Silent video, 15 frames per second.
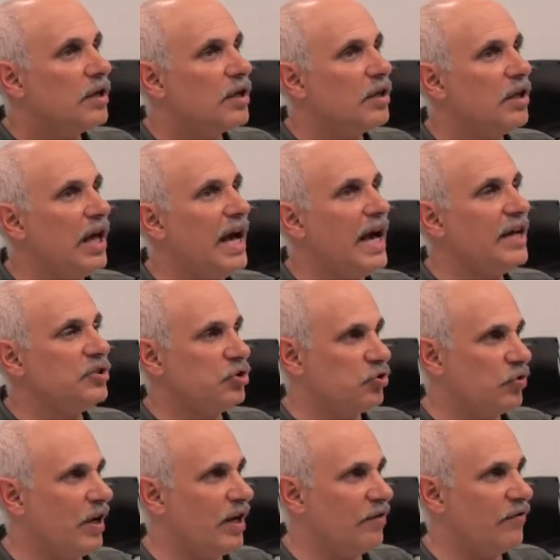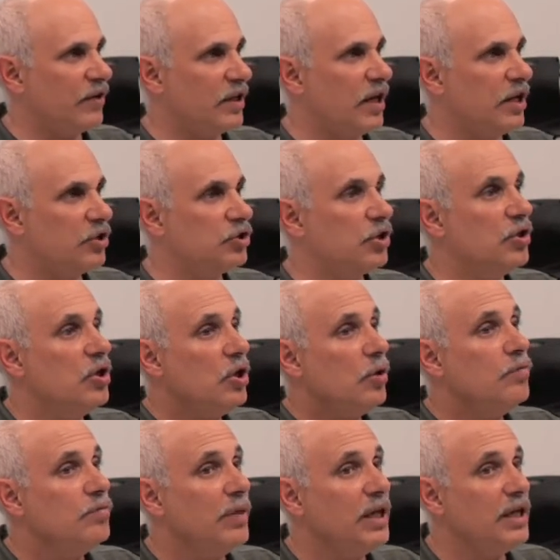Class stratification,
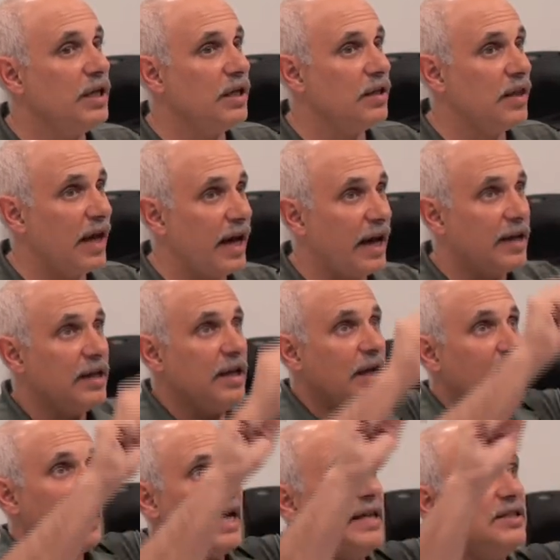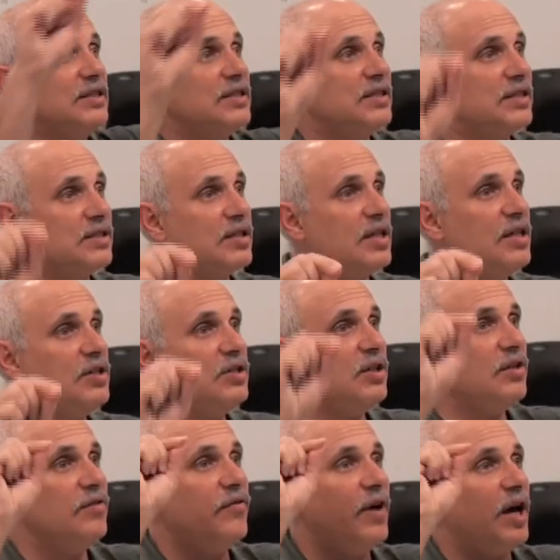meaning that a
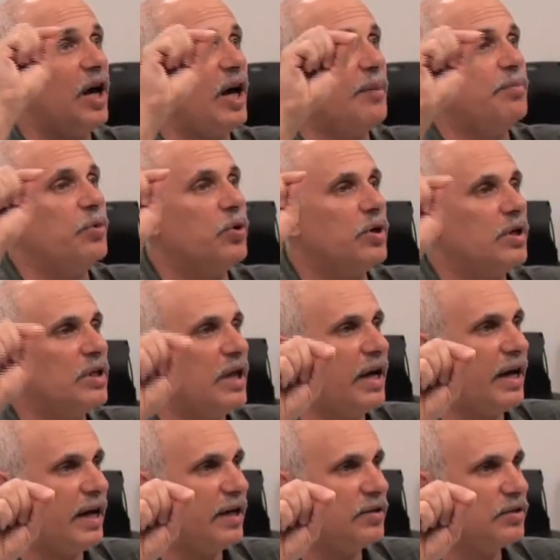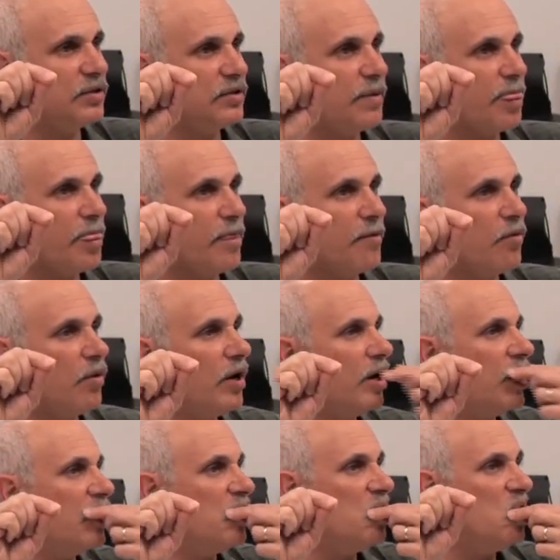distinctive upper class,
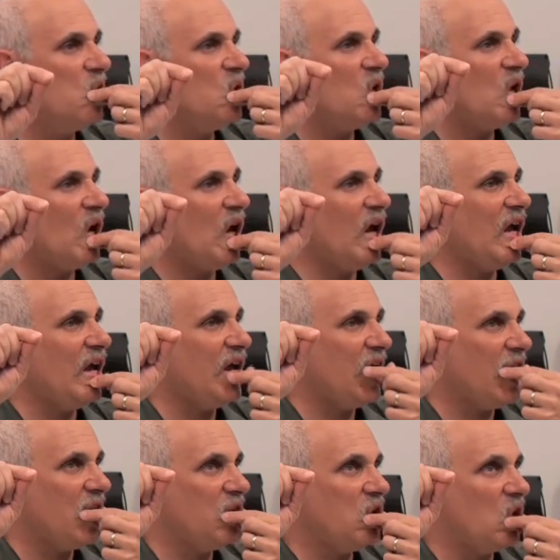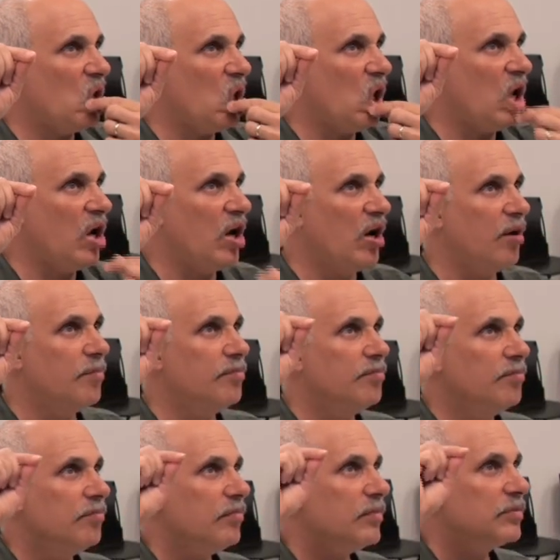right? And
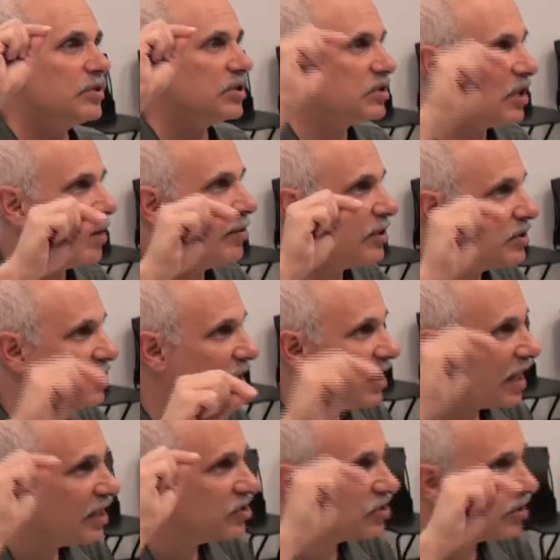to some extent, a